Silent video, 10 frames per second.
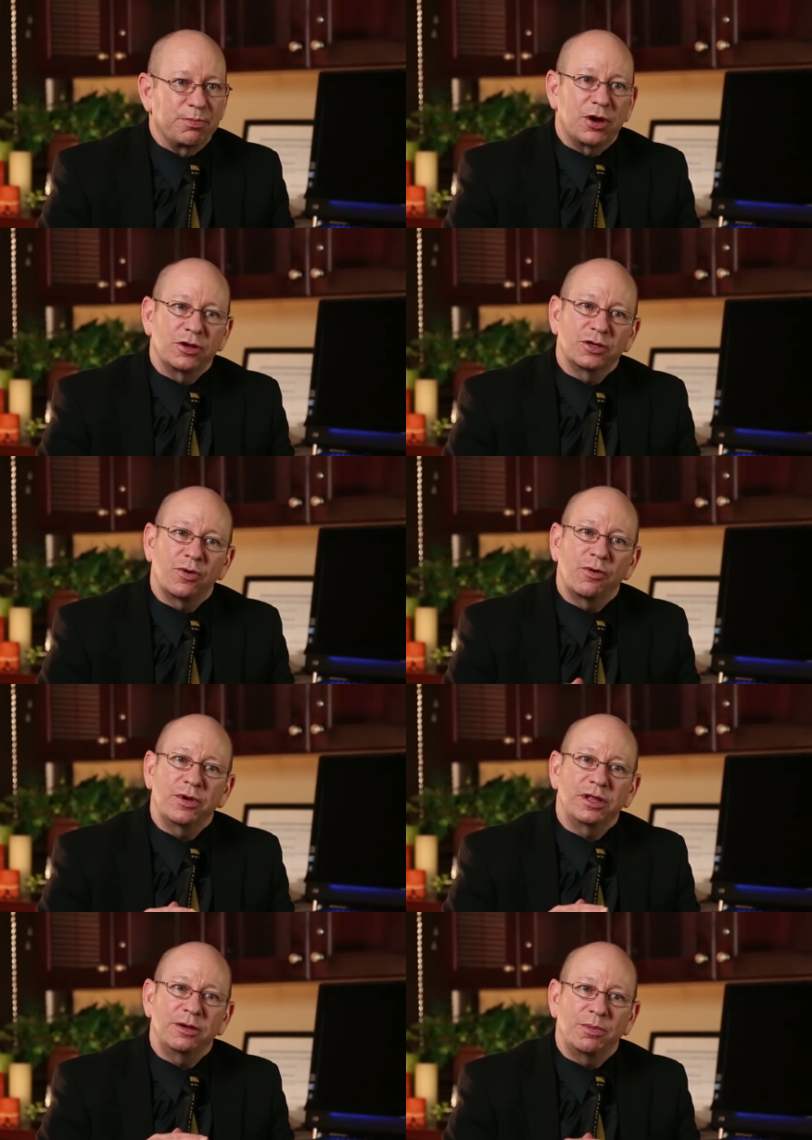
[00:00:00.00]
but also what
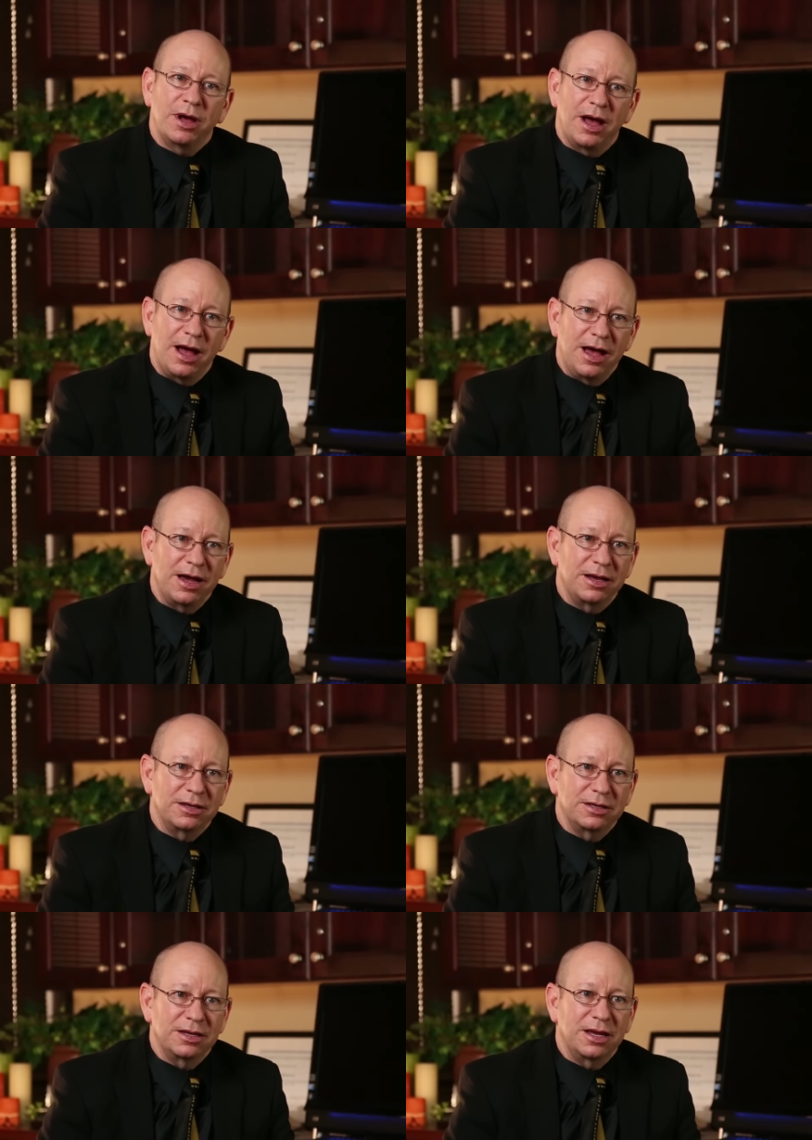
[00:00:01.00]
we leave
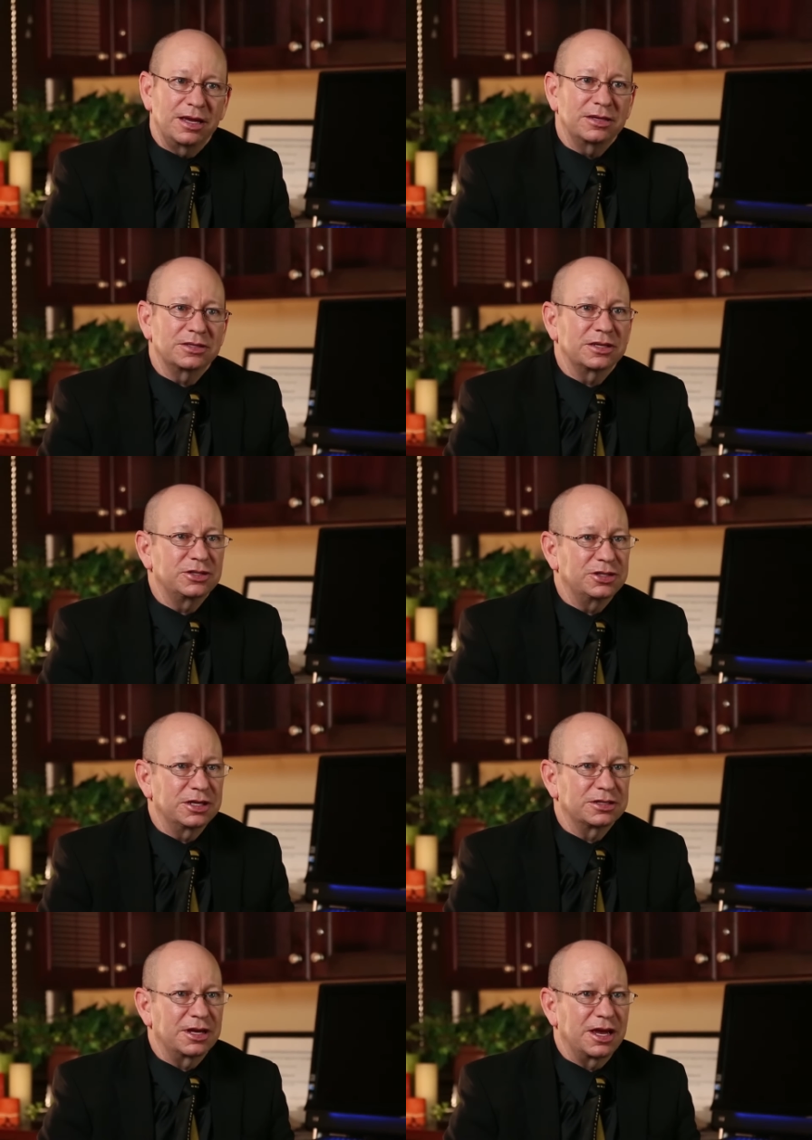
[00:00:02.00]
behind is
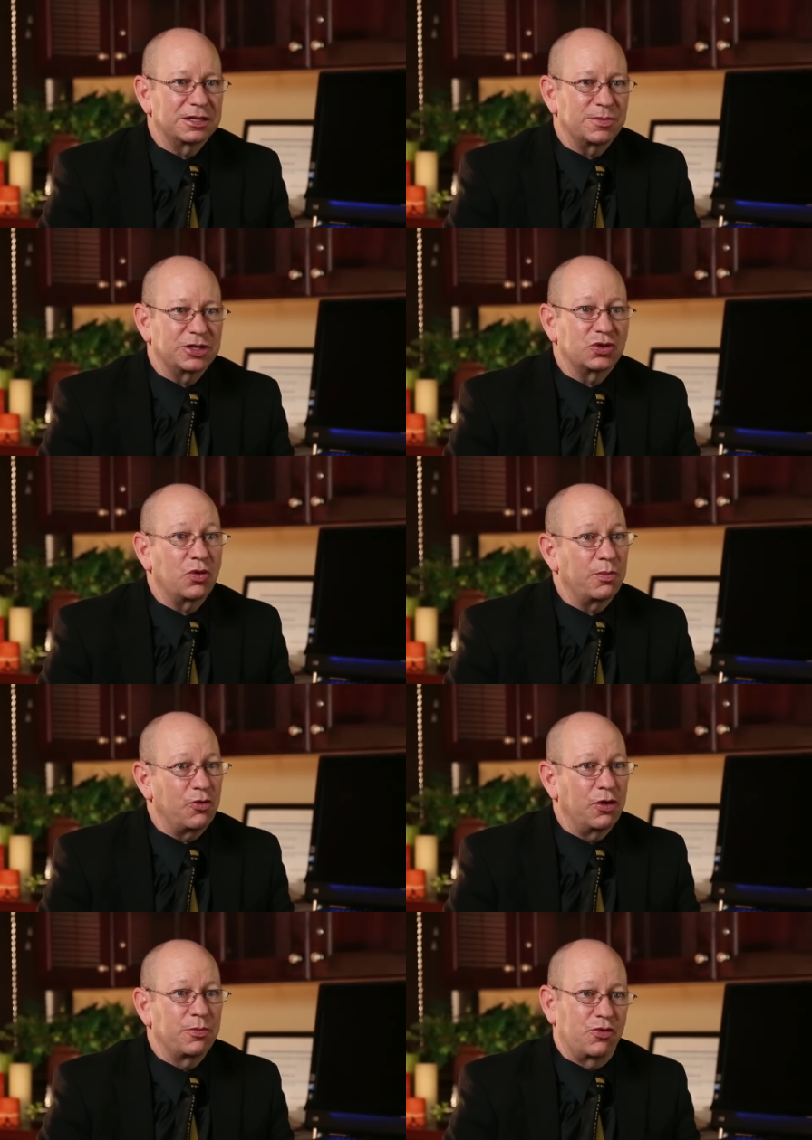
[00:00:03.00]
just as much or
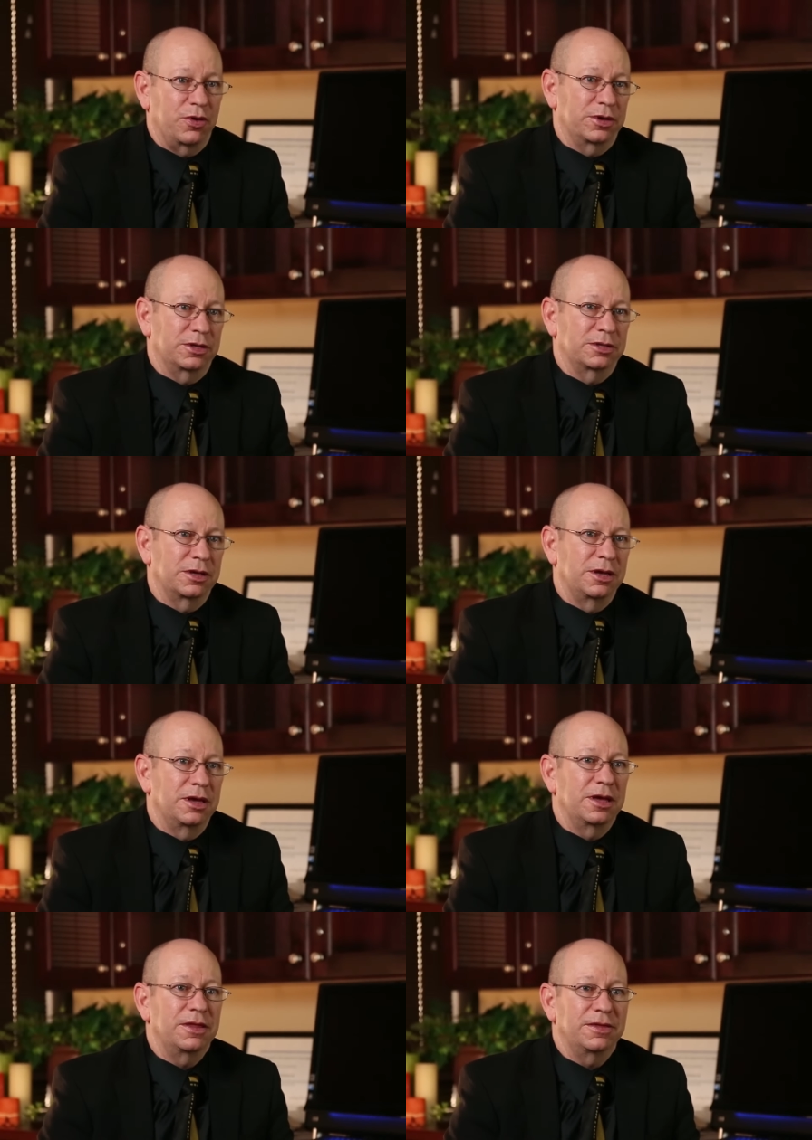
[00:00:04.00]
more important
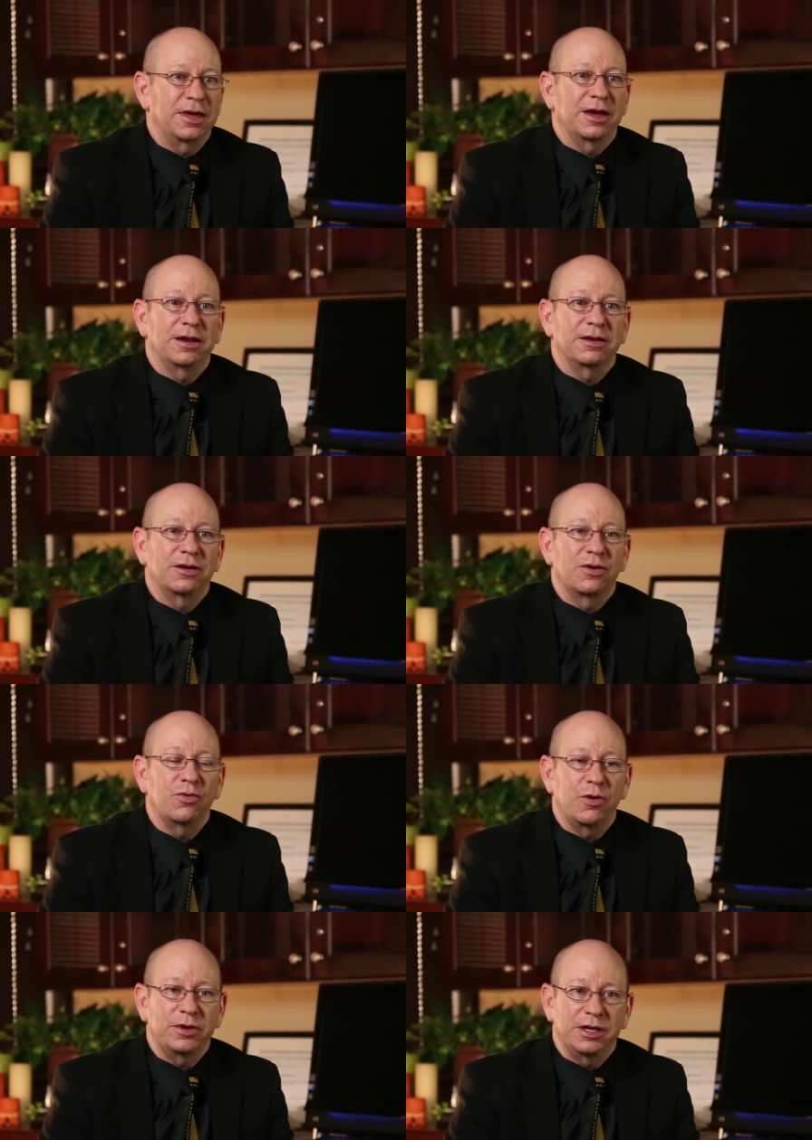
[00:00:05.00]
than
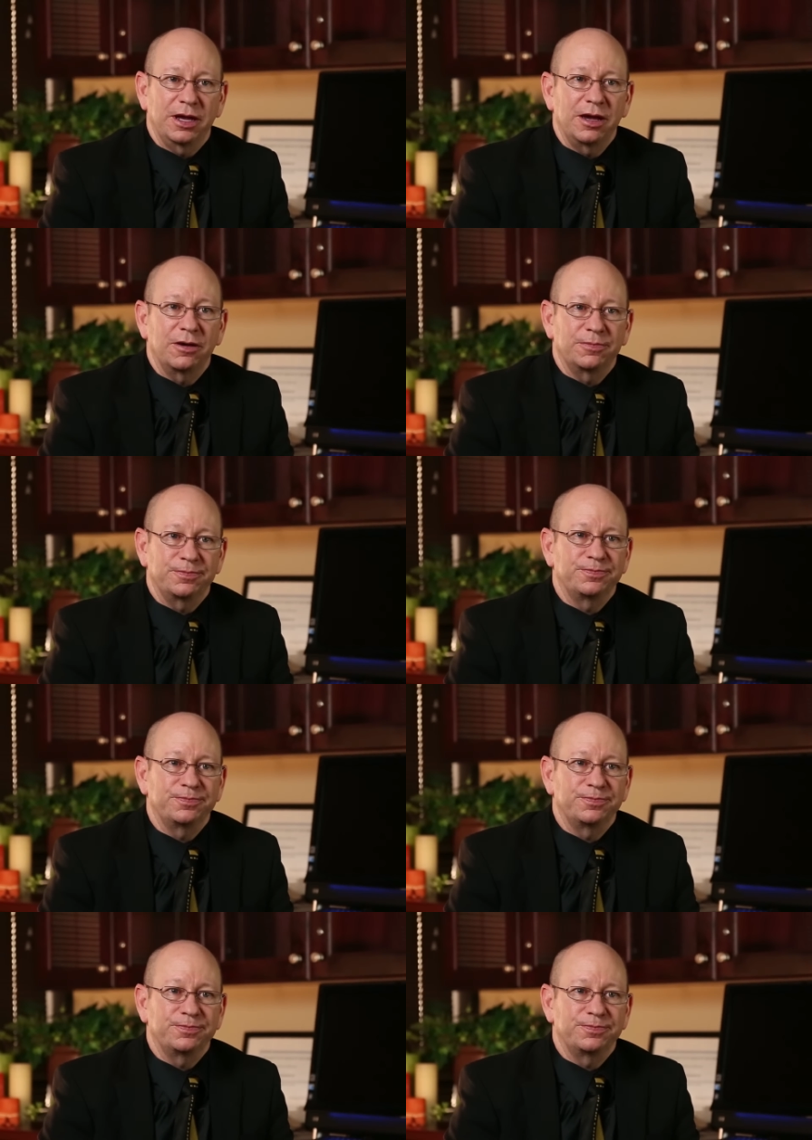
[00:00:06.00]
what we take out.